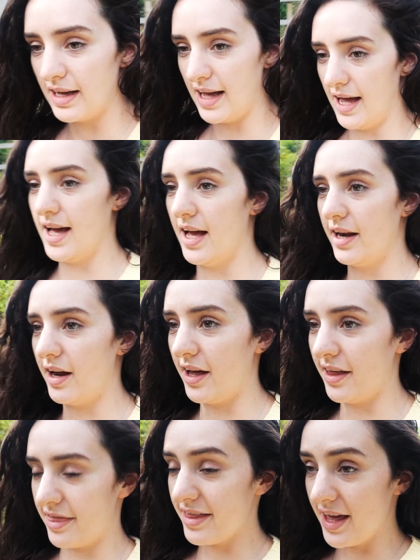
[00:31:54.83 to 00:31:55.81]
And
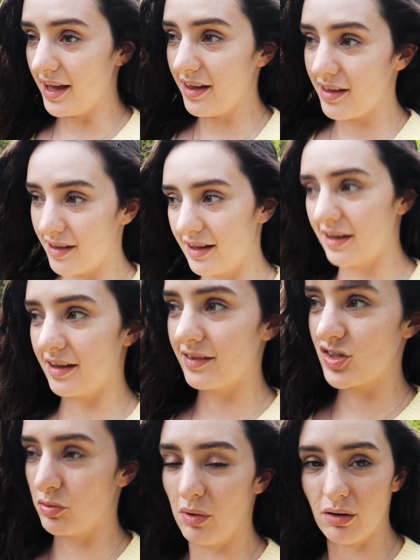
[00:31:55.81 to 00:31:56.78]
I think
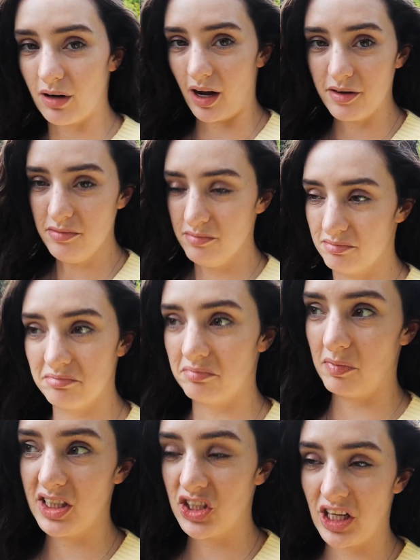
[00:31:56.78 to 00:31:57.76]
tomorrow
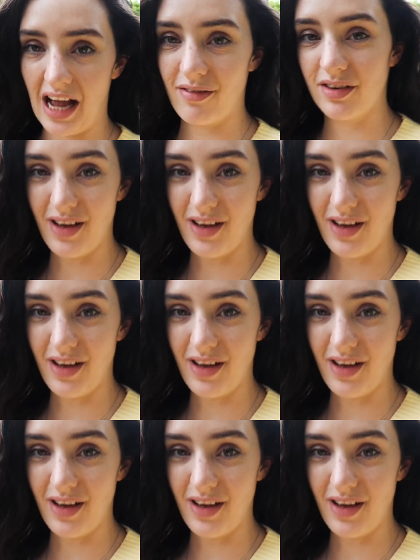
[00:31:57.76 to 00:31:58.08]
we should have a